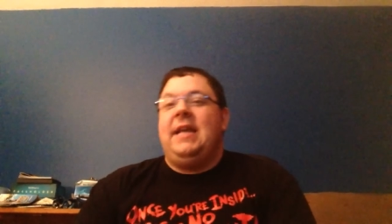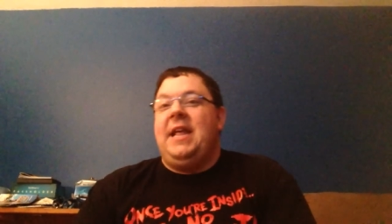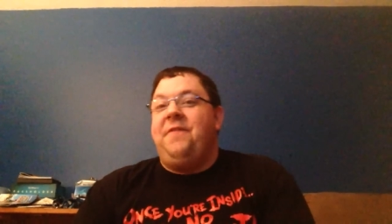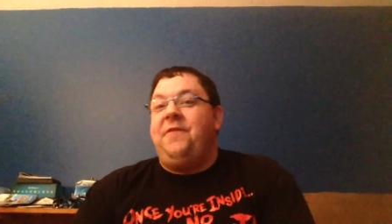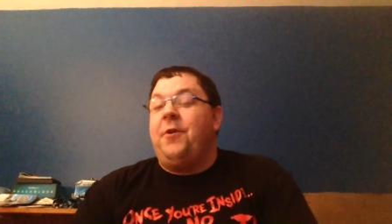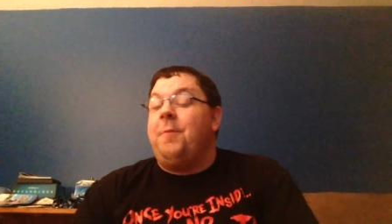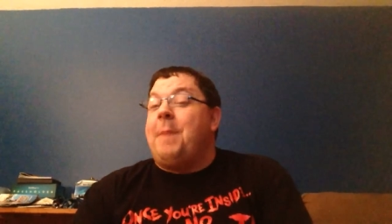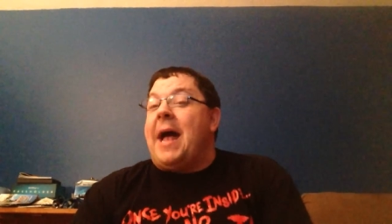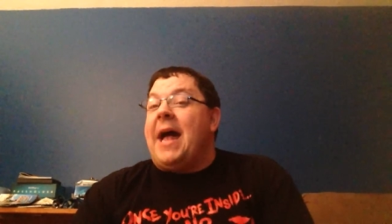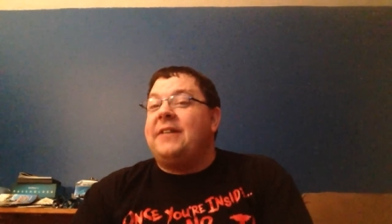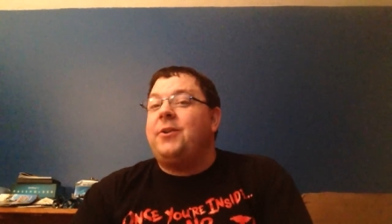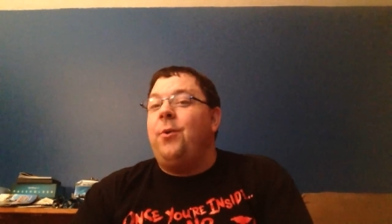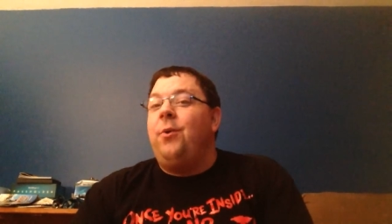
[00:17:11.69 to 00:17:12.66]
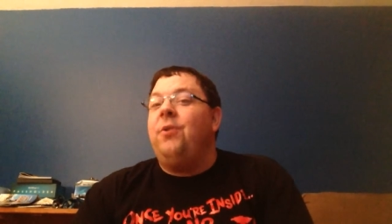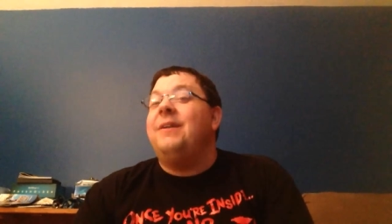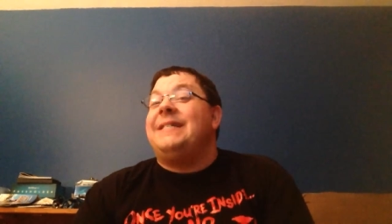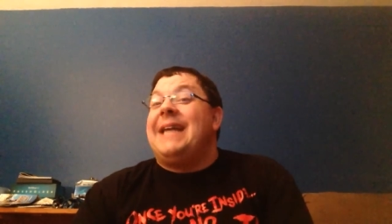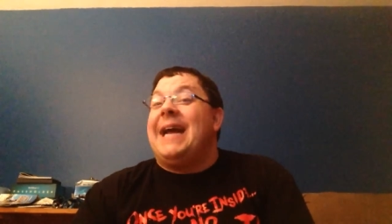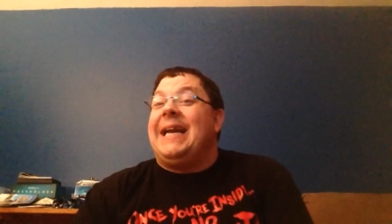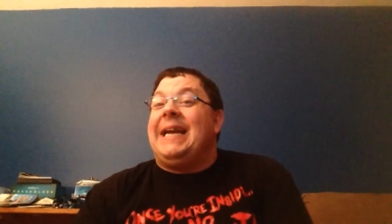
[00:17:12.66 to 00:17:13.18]
If you're a pass holder, it's
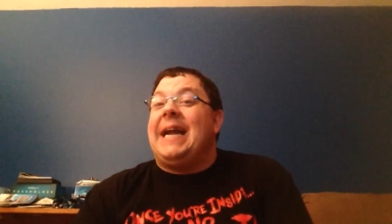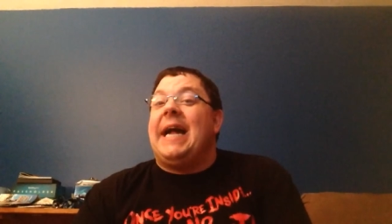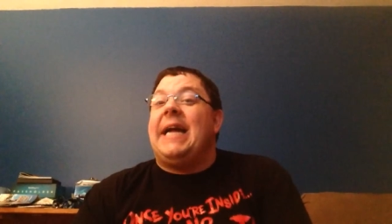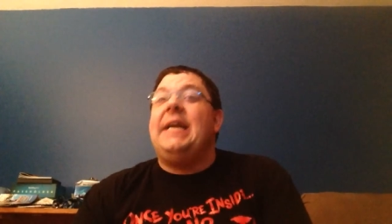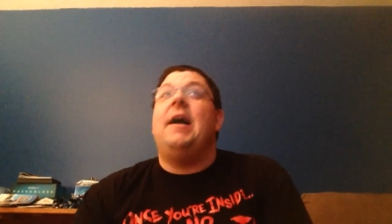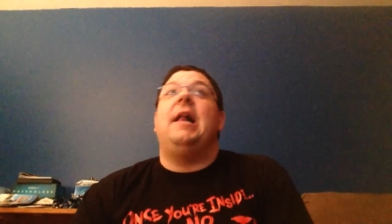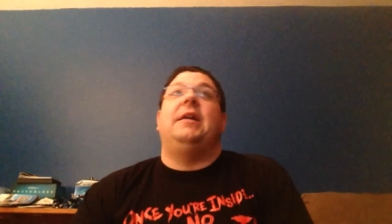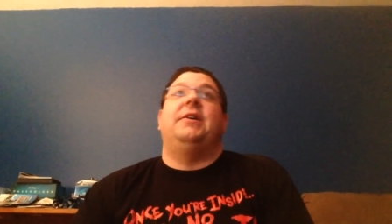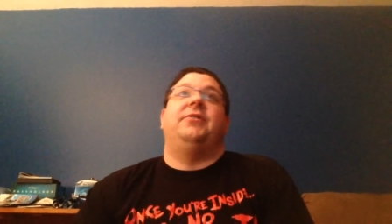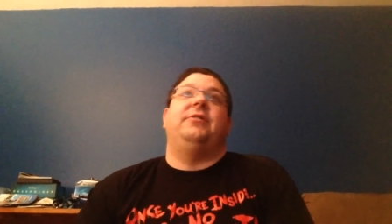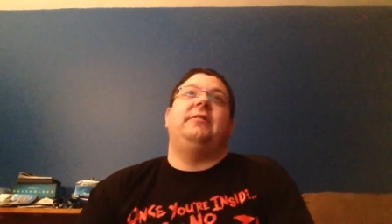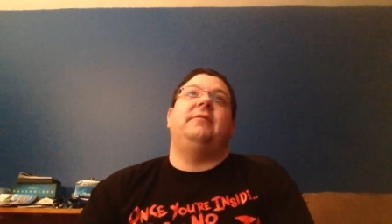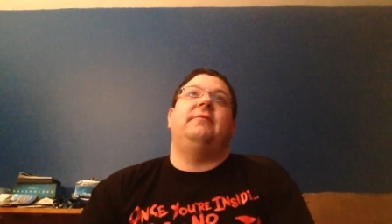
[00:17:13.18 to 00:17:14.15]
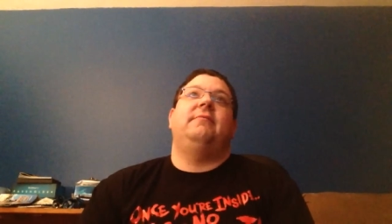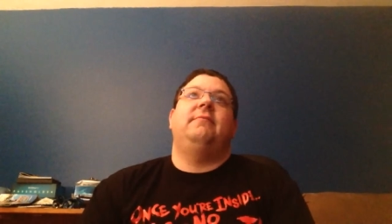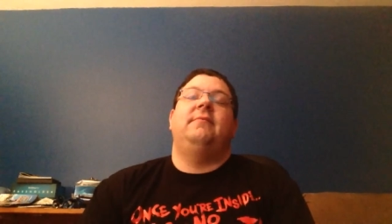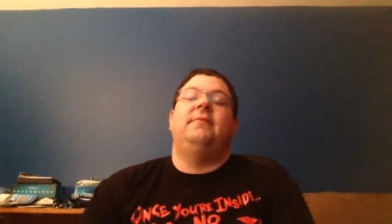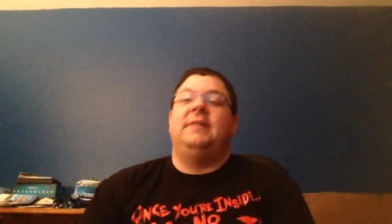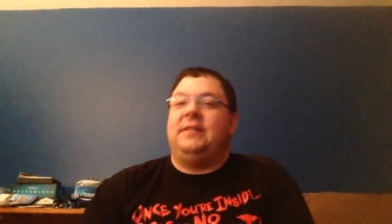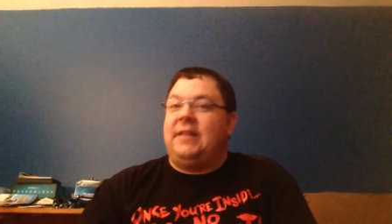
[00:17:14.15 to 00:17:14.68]
$99.
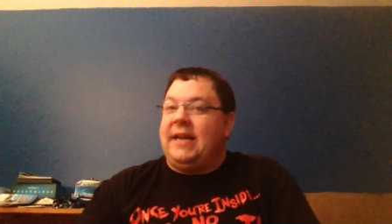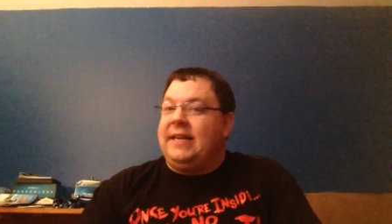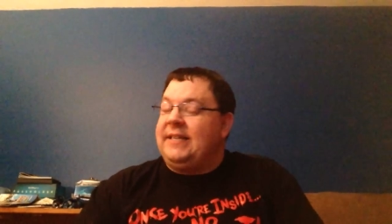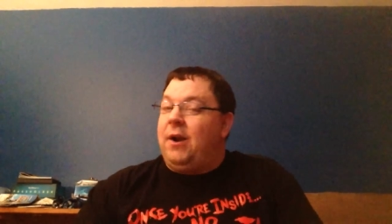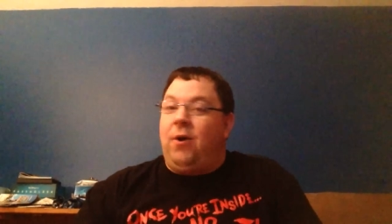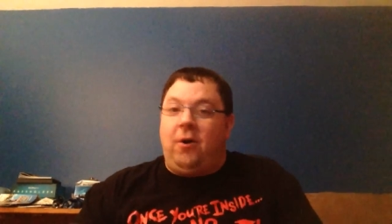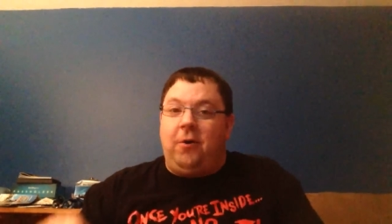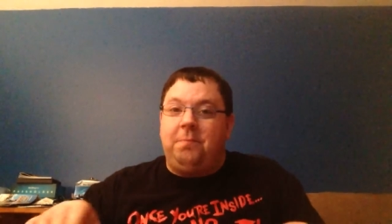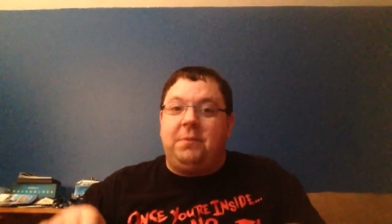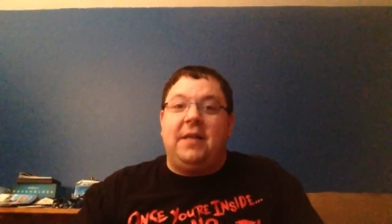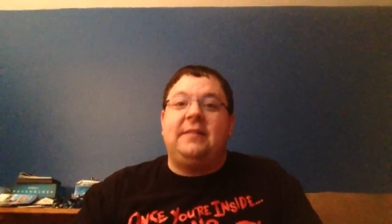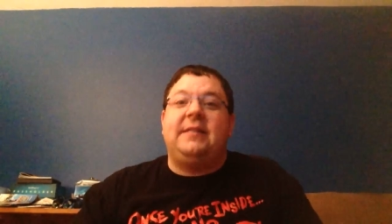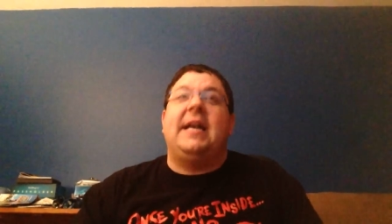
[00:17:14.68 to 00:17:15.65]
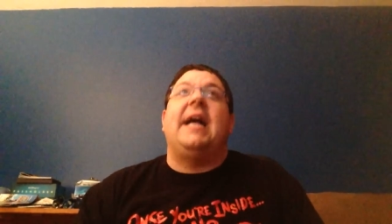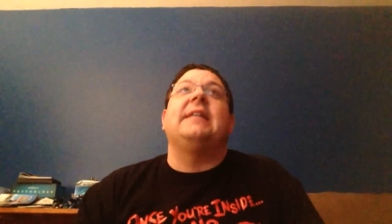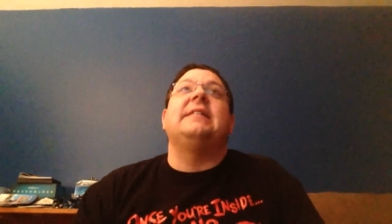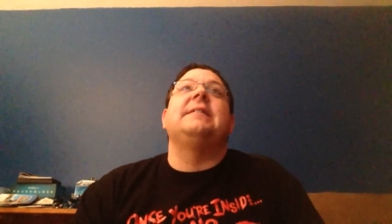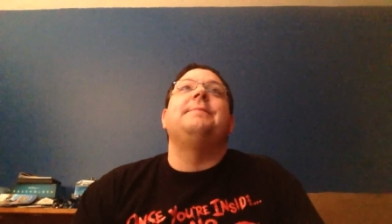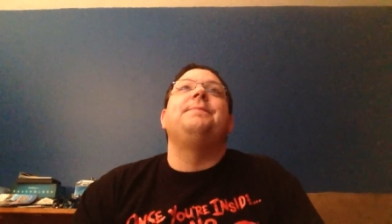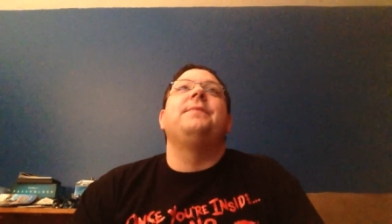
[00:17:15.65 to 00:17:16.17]
This is, like I said, all plus
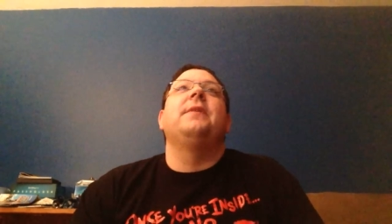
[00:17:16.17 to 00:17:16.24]
tax.